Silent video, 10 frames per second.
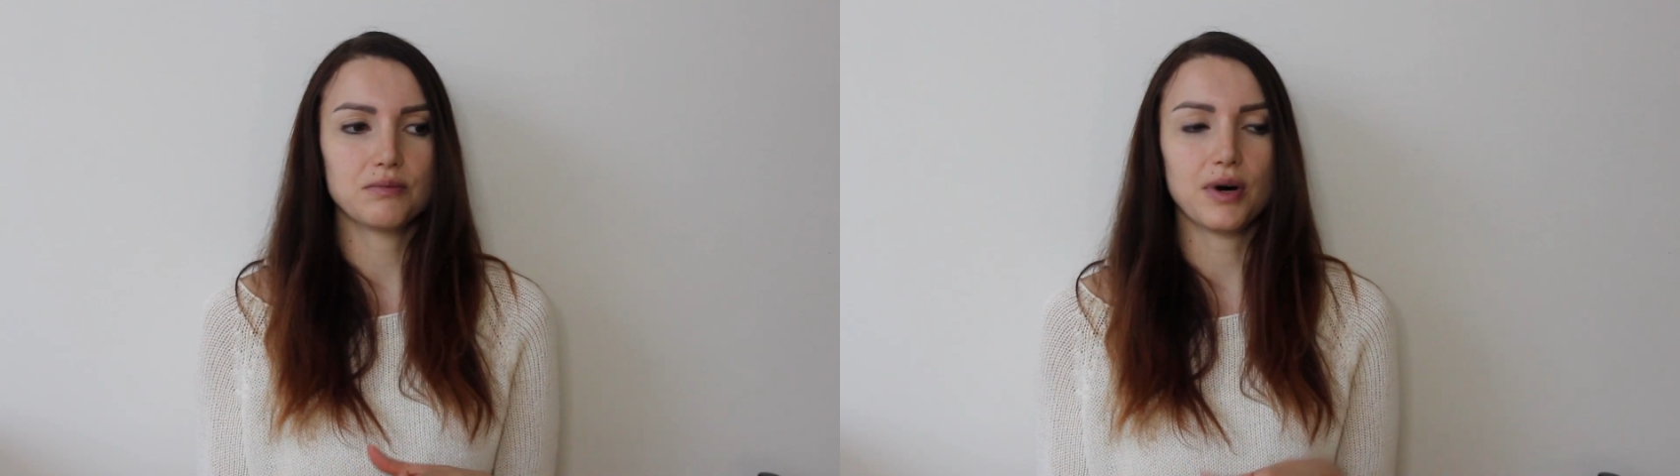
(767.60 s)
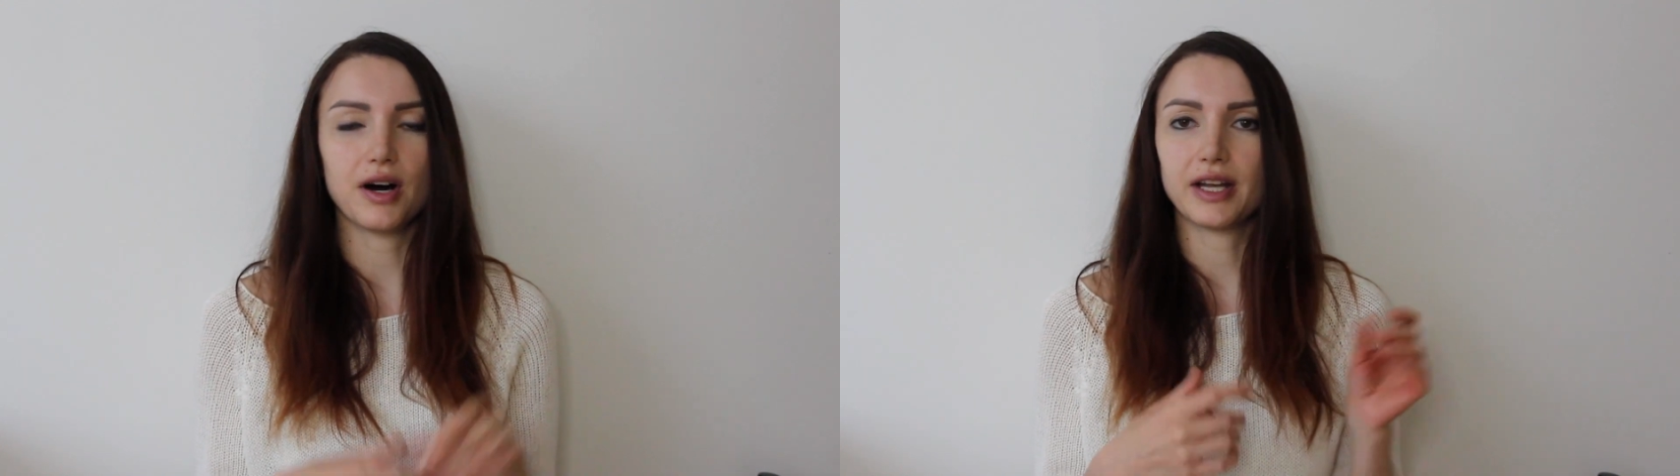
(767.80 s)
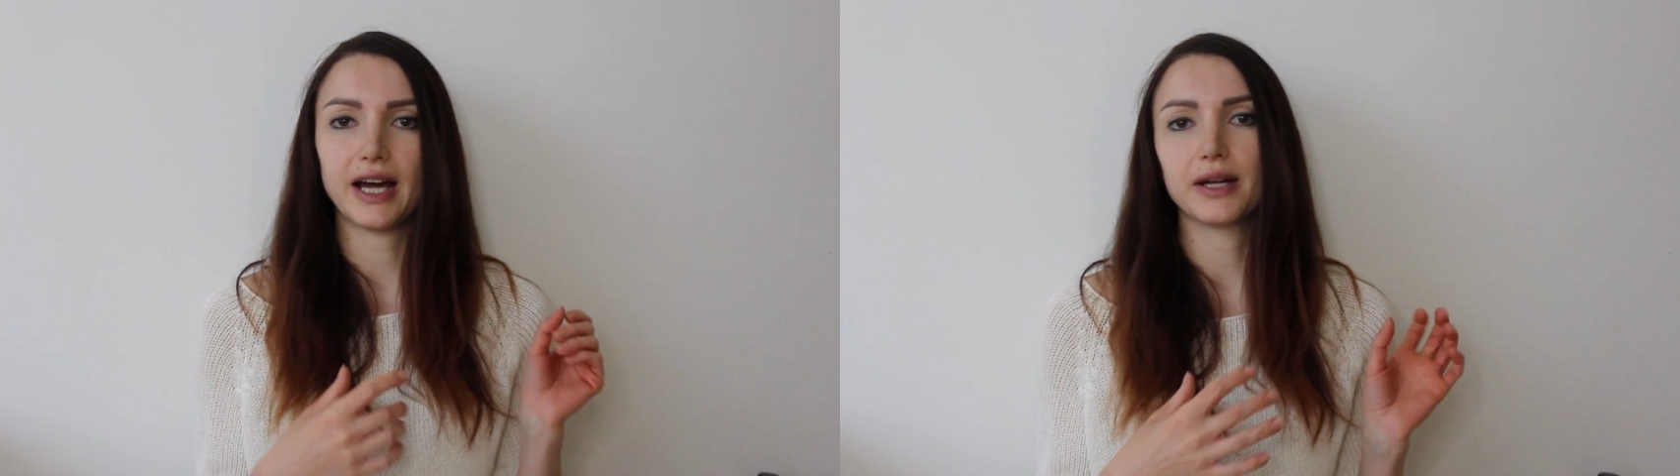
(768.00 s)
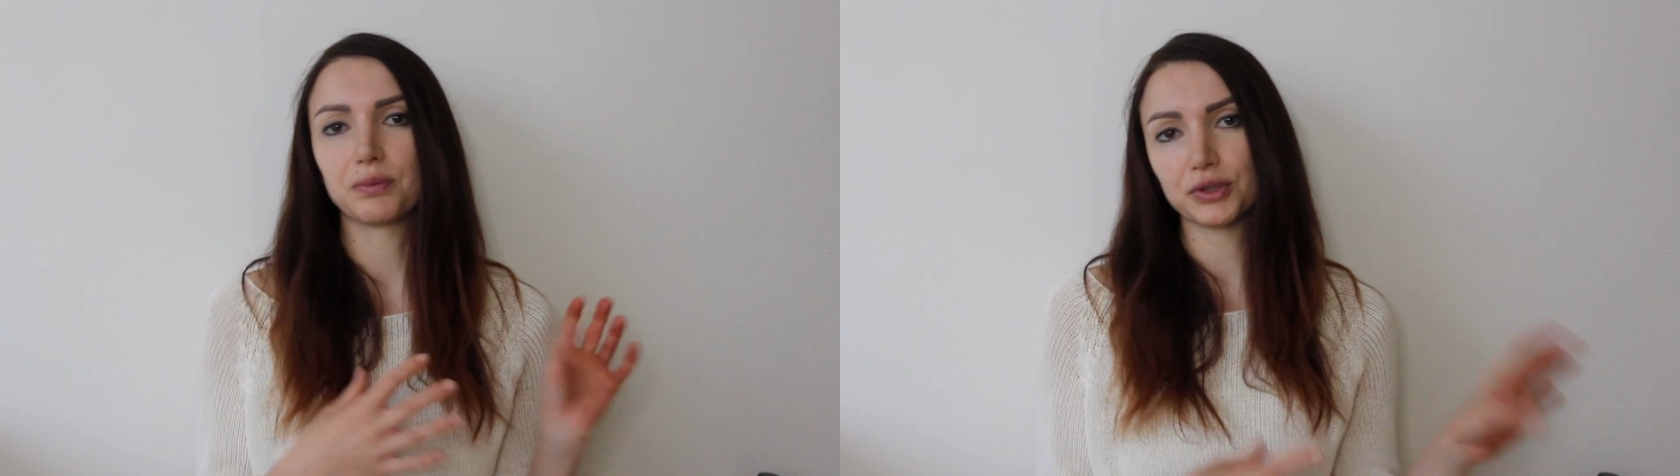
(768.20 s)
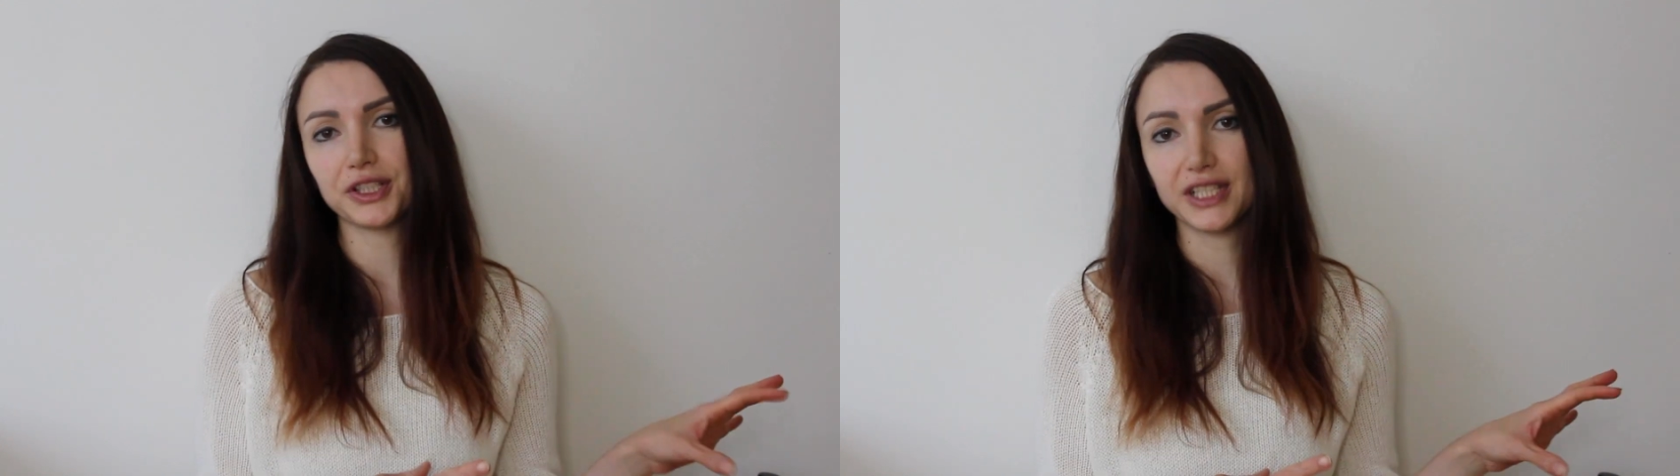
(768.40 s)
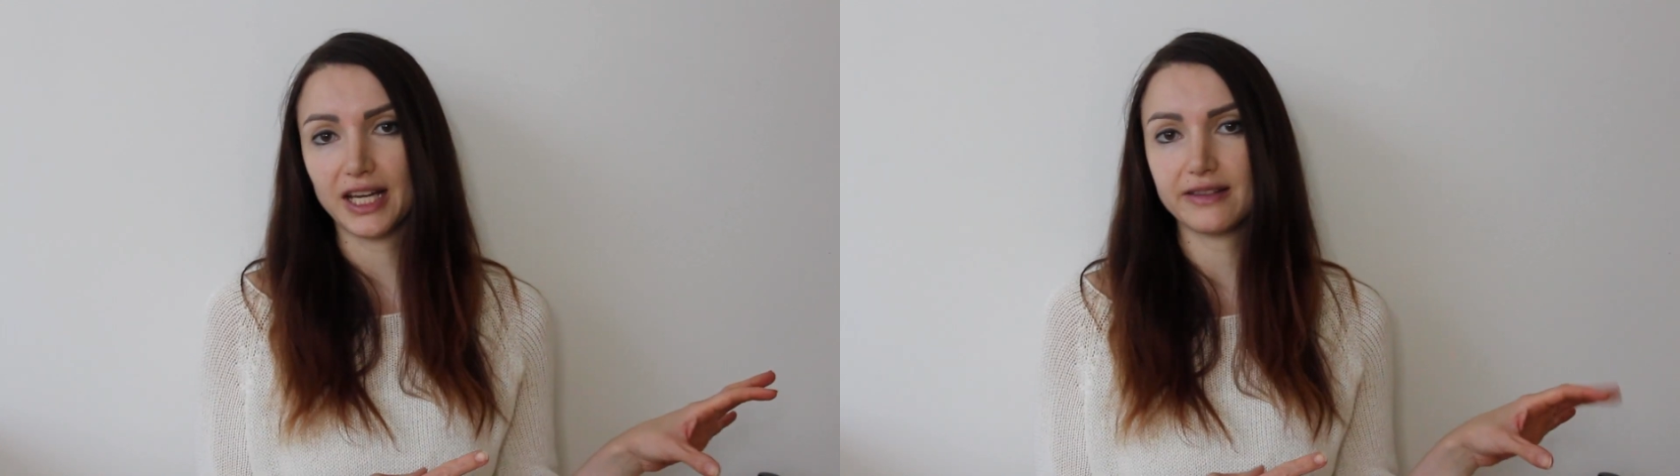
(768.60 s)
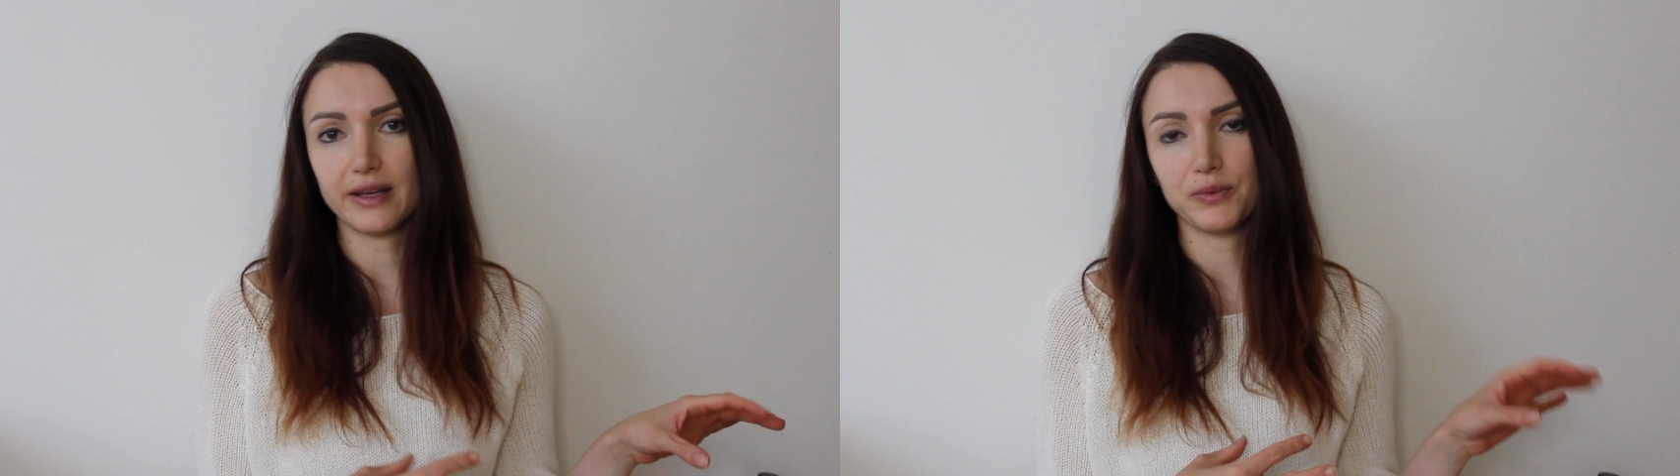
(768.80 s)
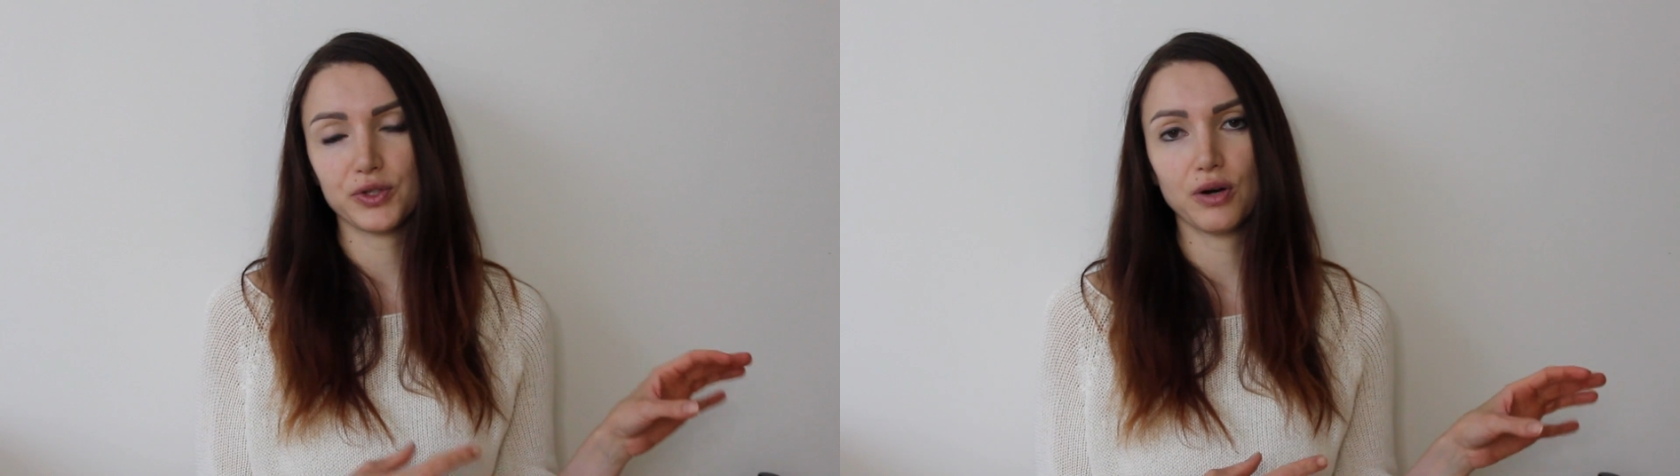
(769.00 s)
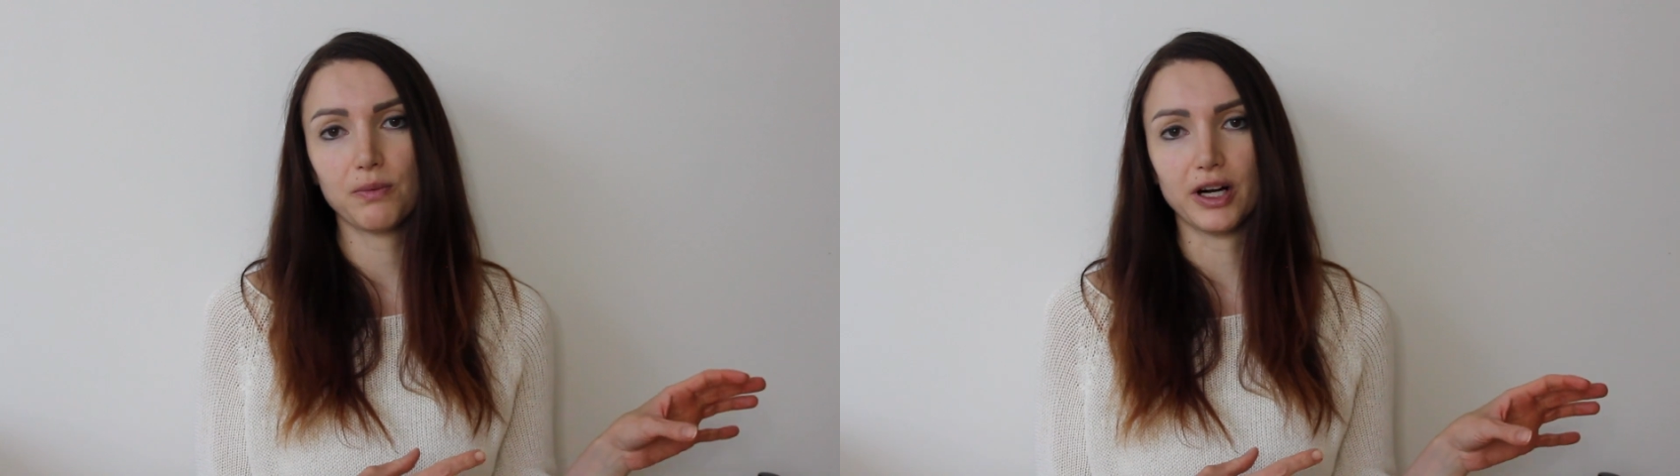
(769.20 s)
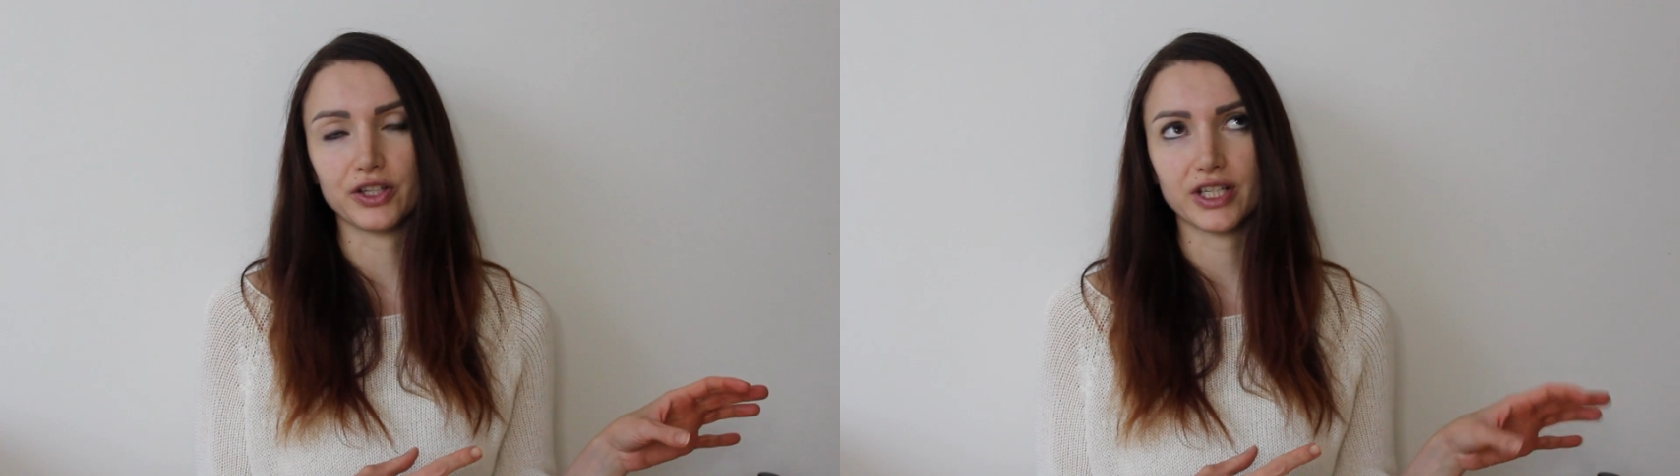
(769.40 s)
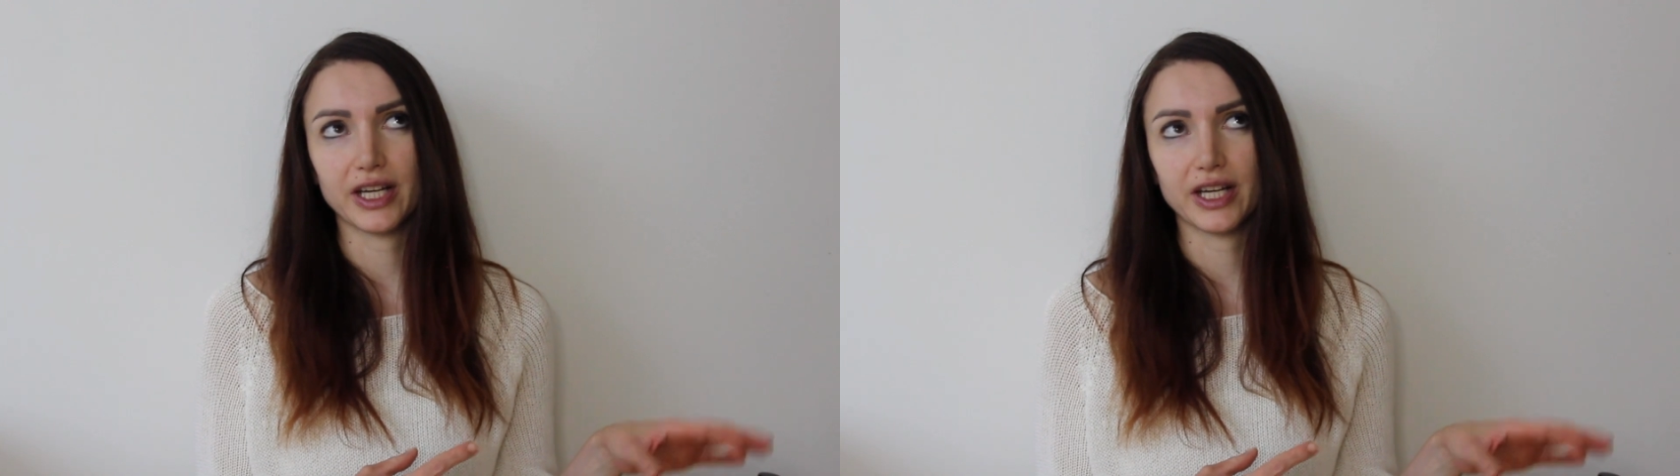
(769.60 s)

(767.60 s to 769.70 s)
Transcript: but I appreciate them so much,